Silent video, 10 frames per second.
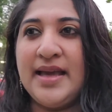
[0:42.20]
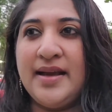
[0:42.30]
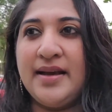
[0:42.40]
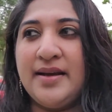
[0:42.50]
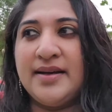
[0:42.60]

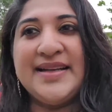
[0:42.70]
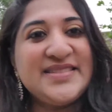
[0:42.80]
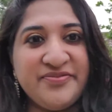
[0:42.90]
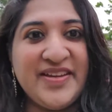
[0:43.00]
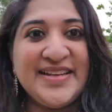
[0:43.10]

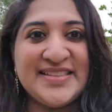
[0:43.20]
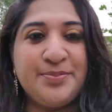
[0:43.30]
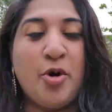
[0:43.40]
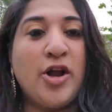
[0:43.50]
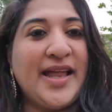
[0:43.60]
It's very
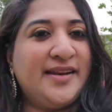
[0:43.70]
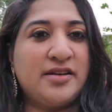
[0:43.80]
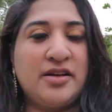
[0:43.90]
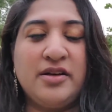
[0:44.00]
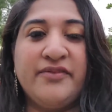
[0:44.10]
small and
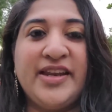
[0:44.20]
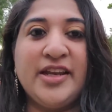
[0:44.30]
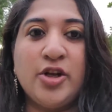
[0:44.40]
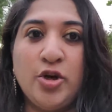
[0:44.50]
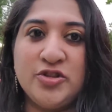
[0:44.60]
very
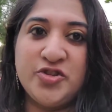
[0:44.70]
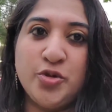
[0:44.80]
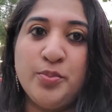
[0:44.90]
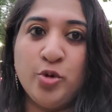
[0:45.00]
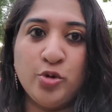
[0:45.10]
close to
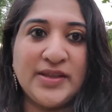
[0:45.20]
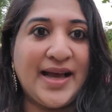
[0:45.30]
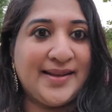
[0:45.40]
moong dal,